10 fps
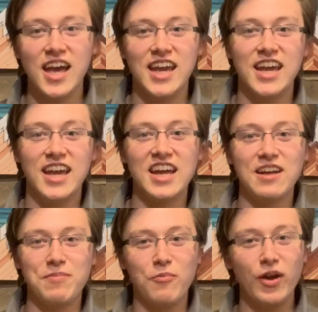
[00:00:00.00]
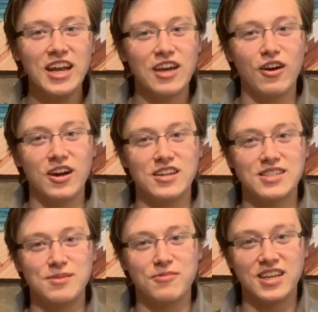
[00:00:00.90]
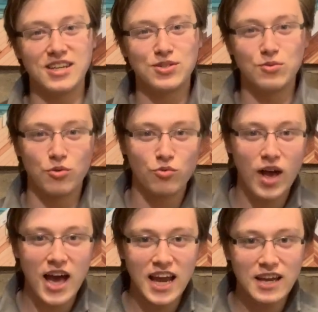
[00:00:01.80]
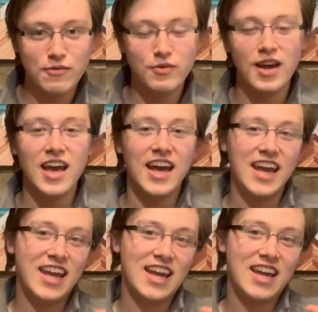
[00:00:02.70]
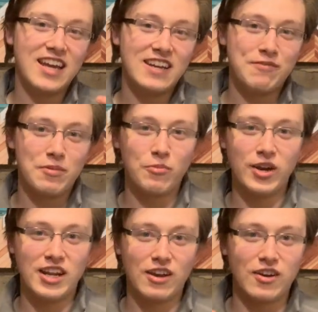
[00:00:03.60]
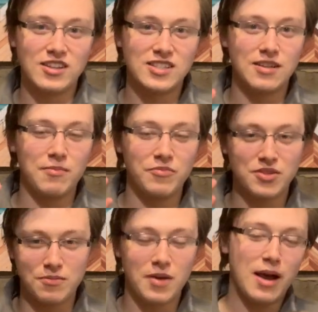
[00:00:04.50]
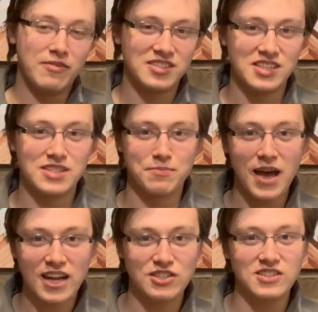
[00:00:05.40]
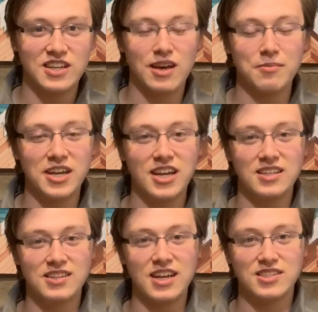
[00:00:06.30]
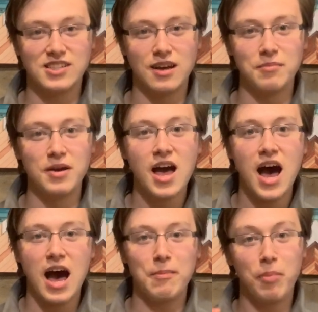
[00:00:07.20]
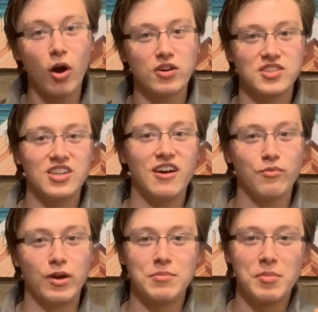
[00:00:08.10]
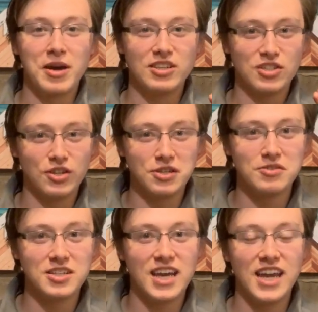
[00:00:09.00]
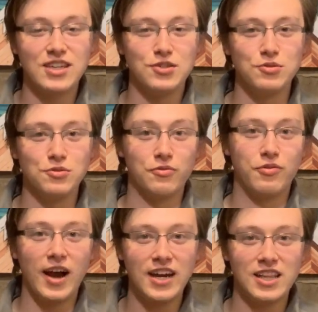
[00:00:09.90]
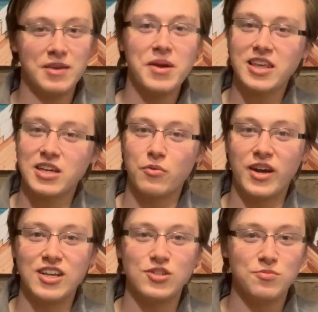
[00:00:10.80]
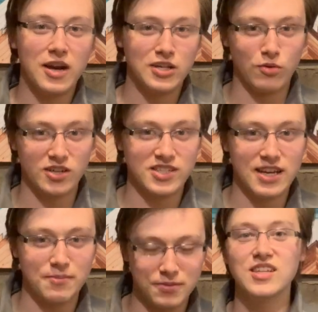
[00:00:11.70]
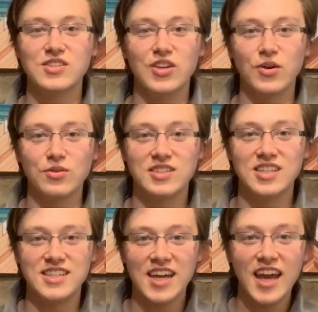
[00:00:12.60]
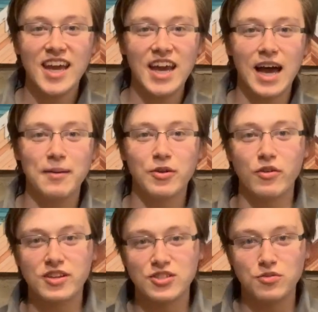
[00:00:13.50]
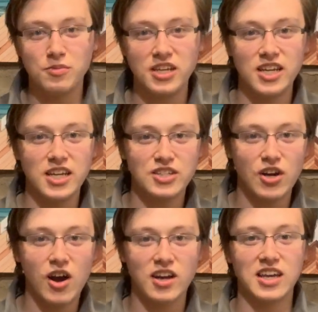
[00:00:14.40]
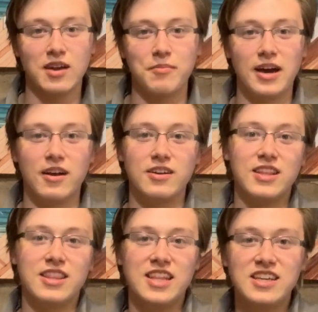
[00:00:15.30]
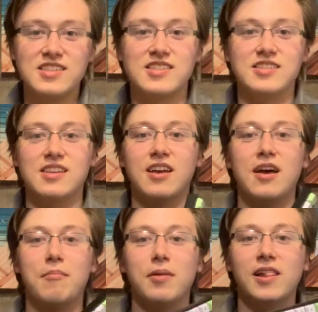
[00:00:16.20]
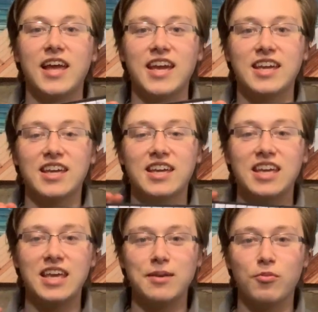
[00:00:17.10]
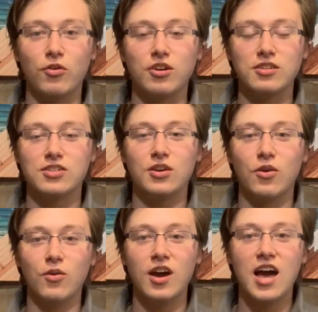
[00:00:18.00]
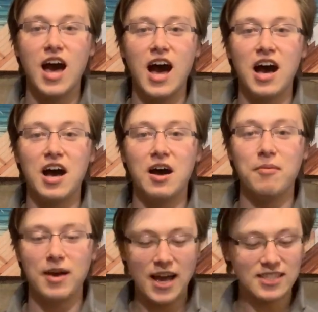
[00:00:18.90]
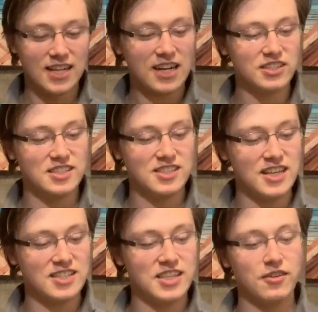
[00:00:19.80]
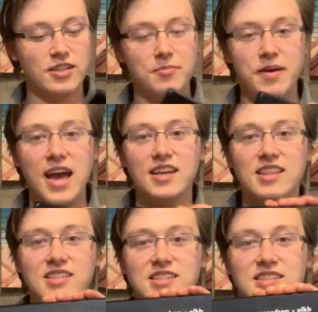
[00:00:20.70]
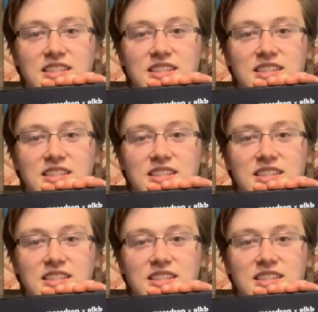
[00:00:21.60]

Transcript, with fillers: and I've been waiting on some things to arrive and have been waiting on some, some obviously some packages to come in and, and some uh, parts of what I'm about to show you today to finally make their way to my doorstep. So today I'm going to be talking about this Planck keyboard. So um, as it actually says here on the back, this is